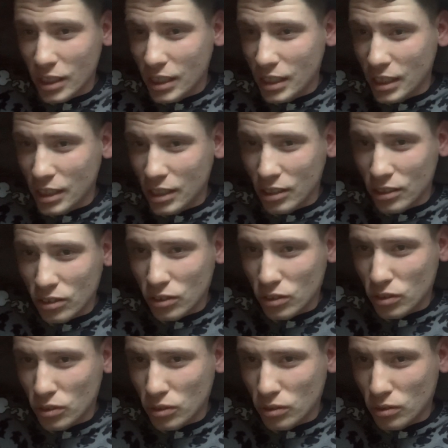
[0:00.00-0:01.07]

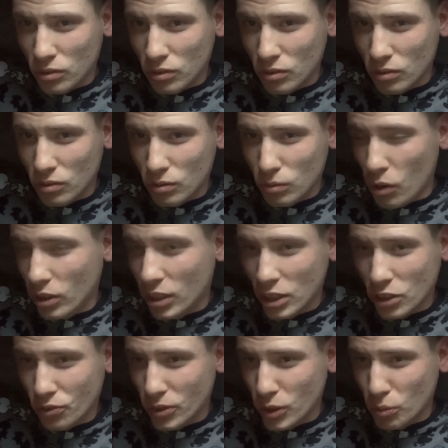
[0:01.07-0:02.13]
is, well, it
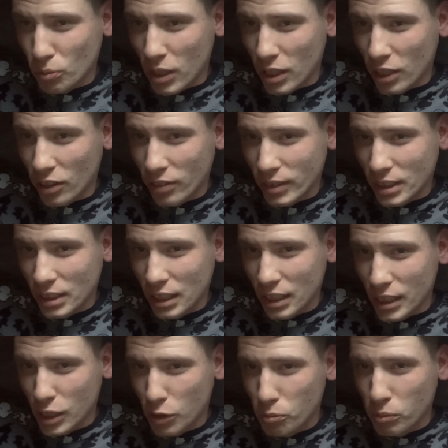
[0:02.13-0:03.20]
doesn't really matter if I
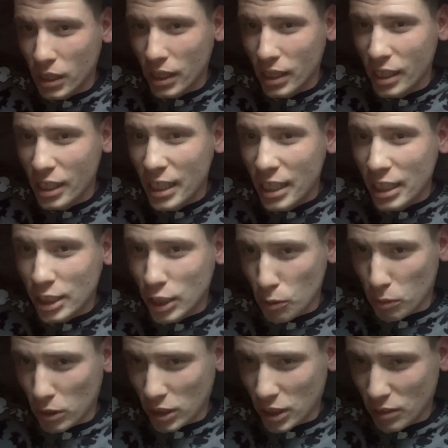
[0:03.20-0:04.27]
say it, but
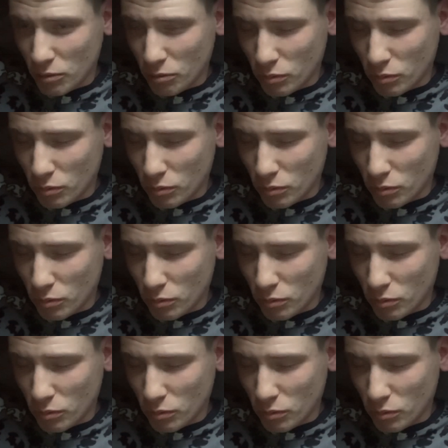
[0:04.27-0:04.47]
Timberland.